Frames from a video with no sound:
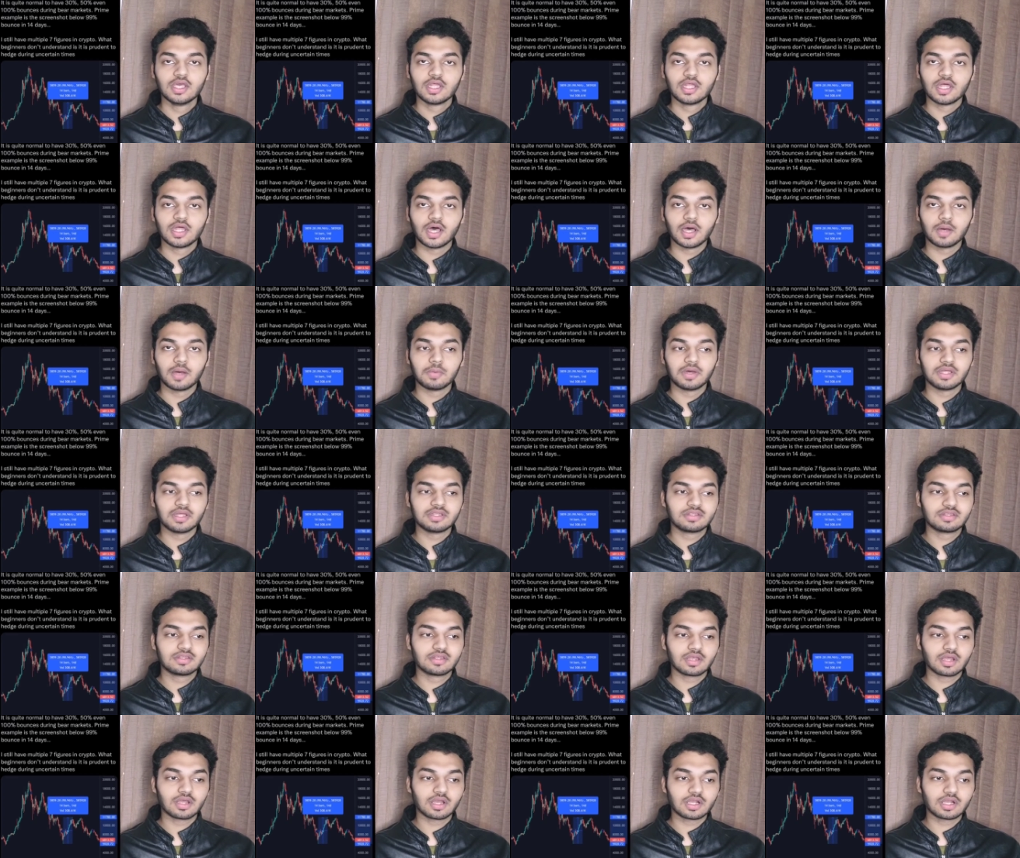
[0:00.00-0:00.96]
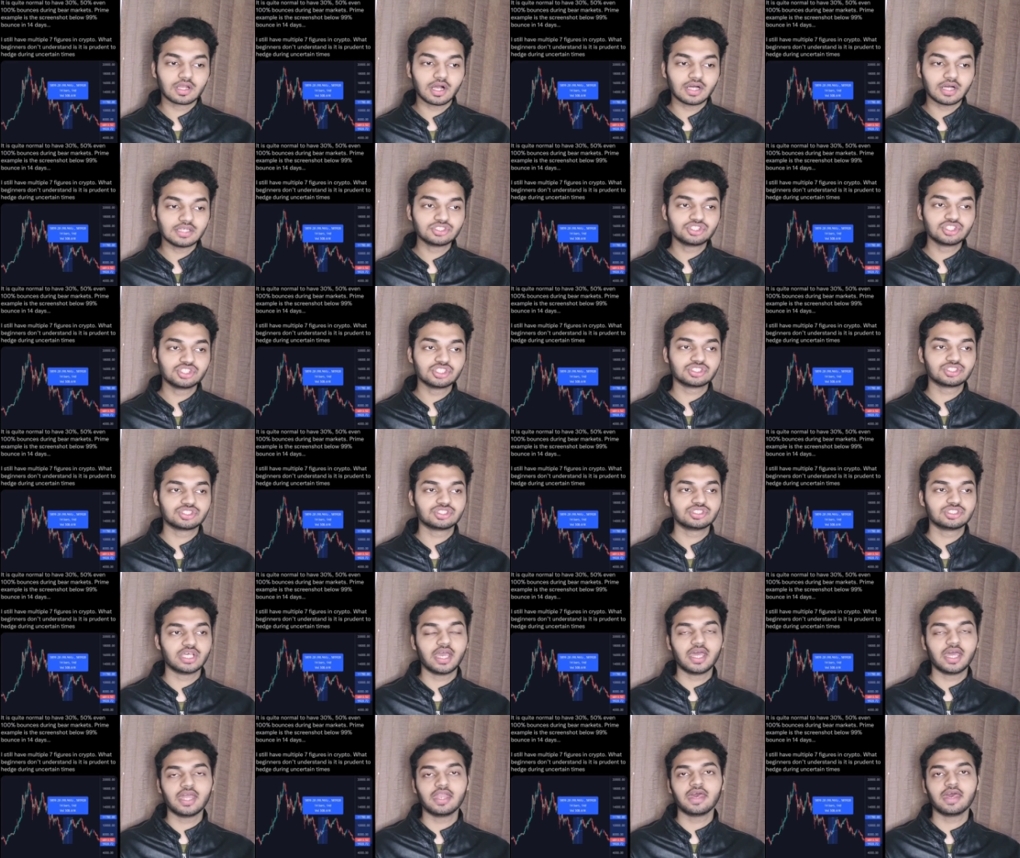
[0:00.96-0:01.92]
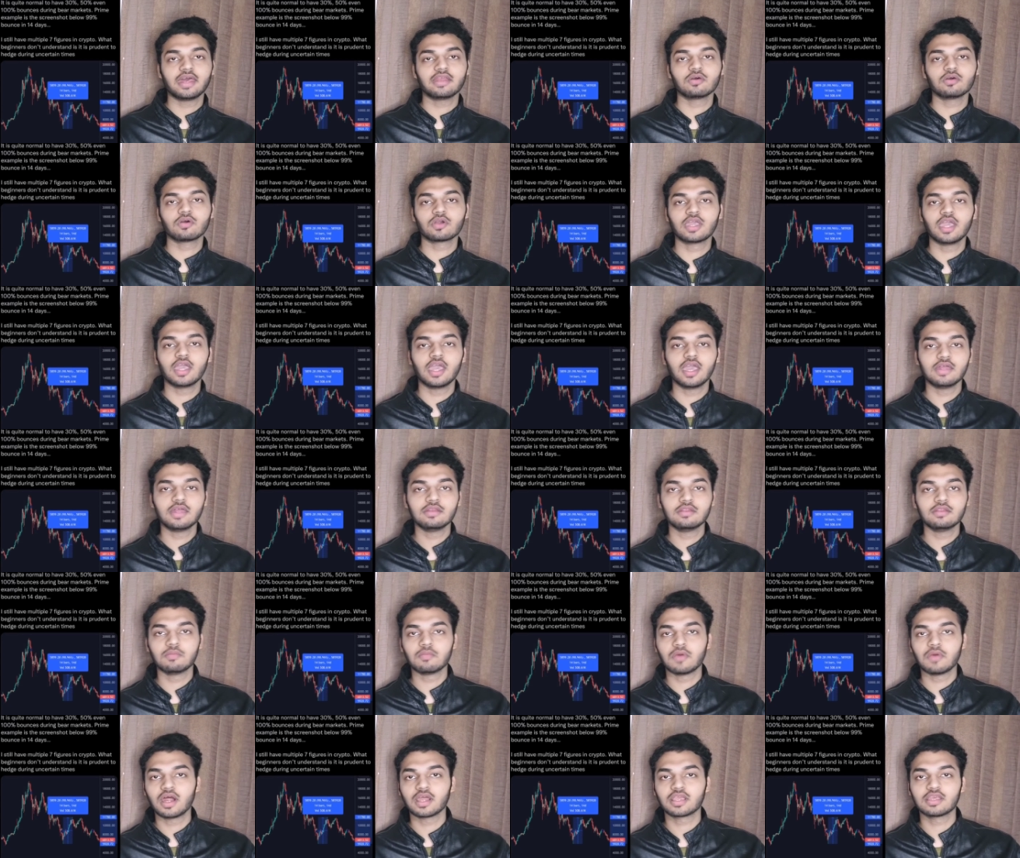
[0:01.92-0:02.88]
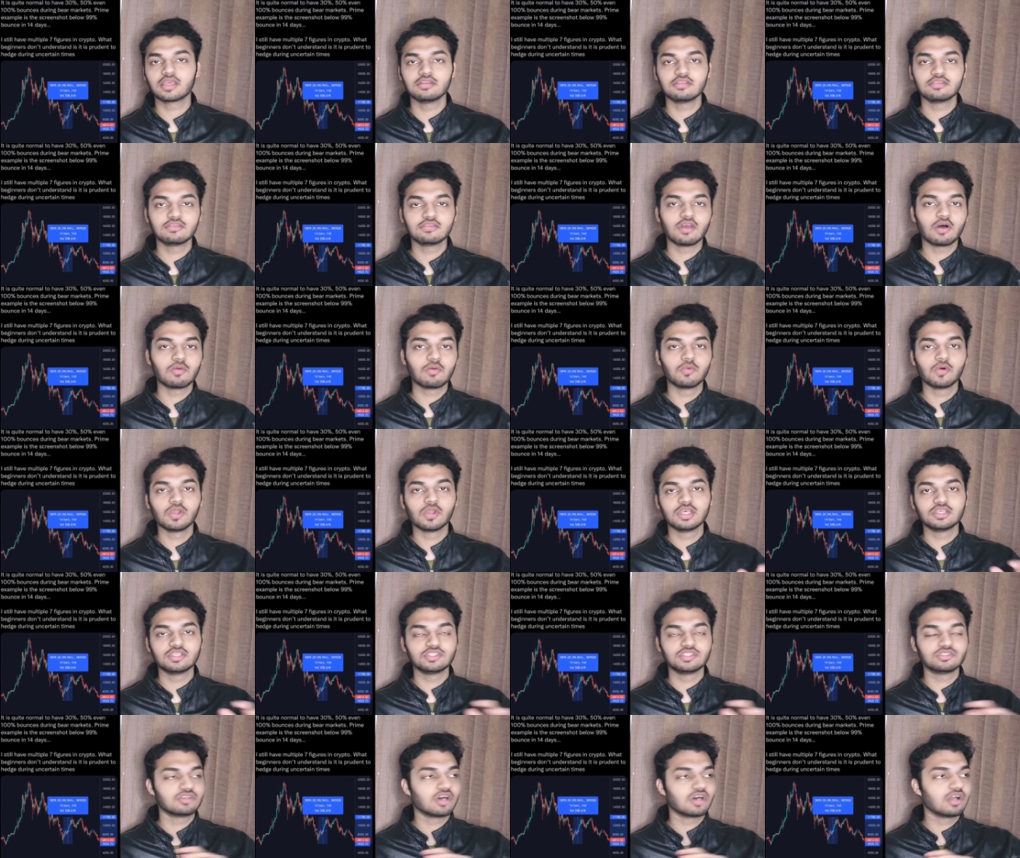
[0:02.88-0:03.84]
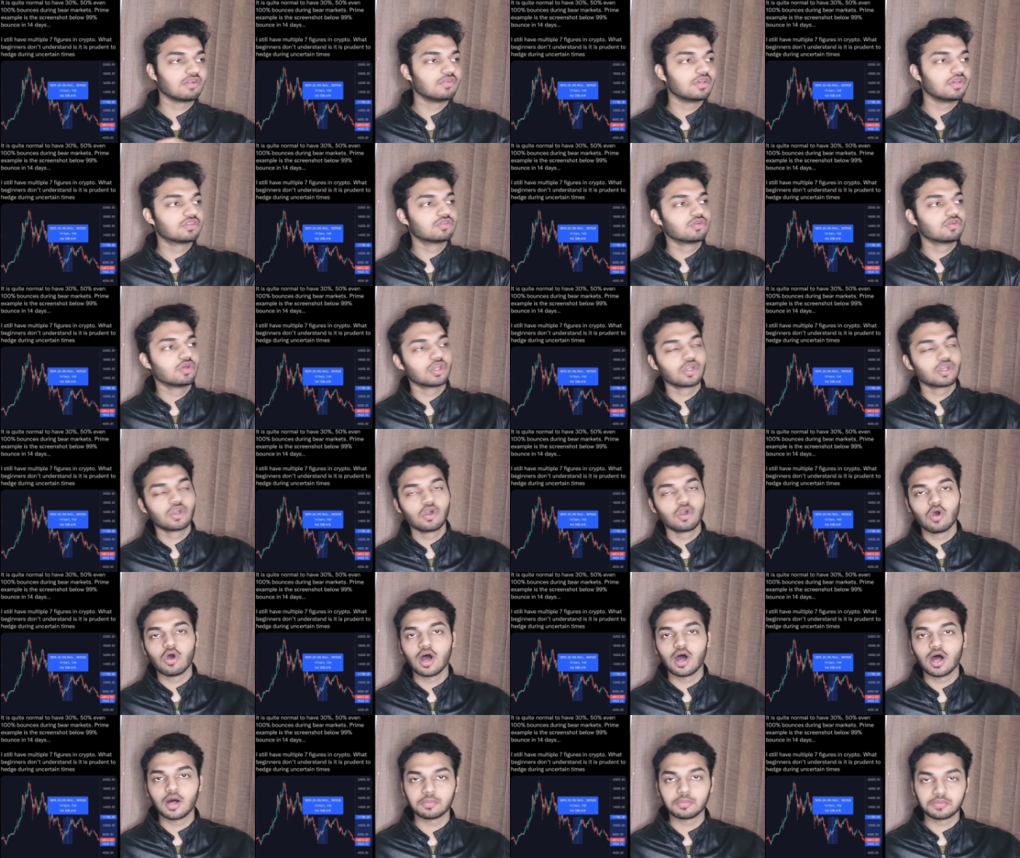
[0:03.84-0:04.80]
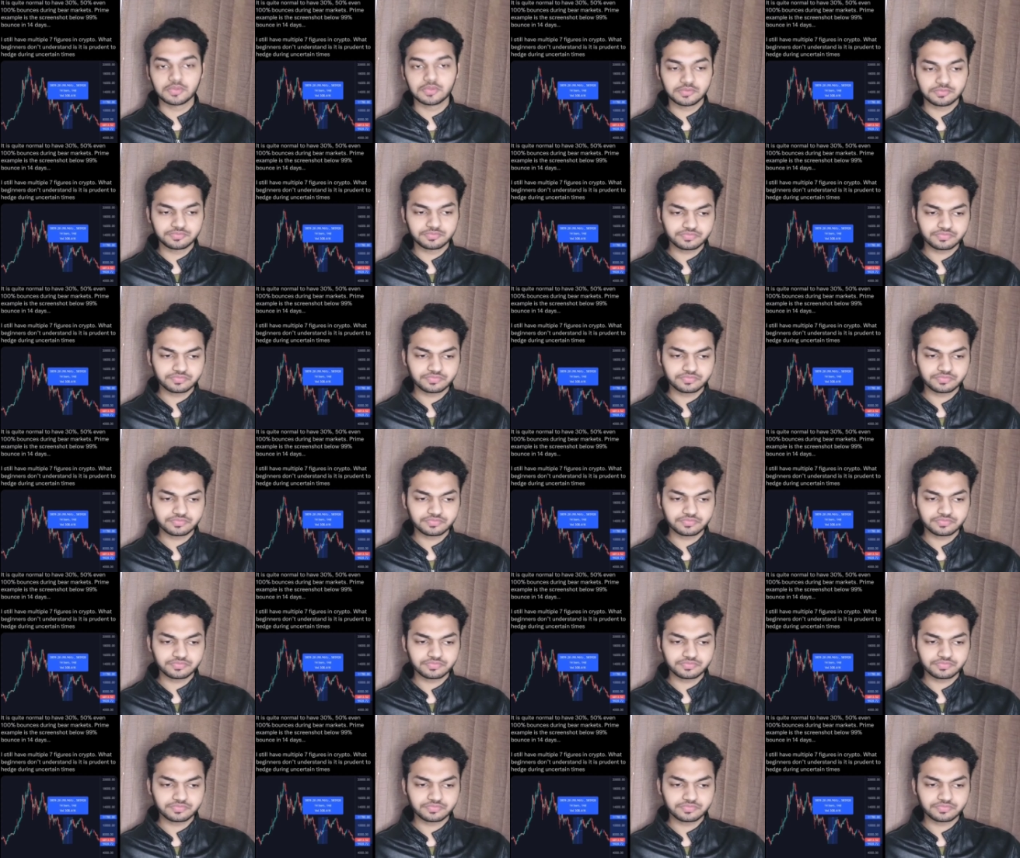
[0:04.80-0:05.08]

uh, but can't just say that okay the market is now bullish it's always gonna go up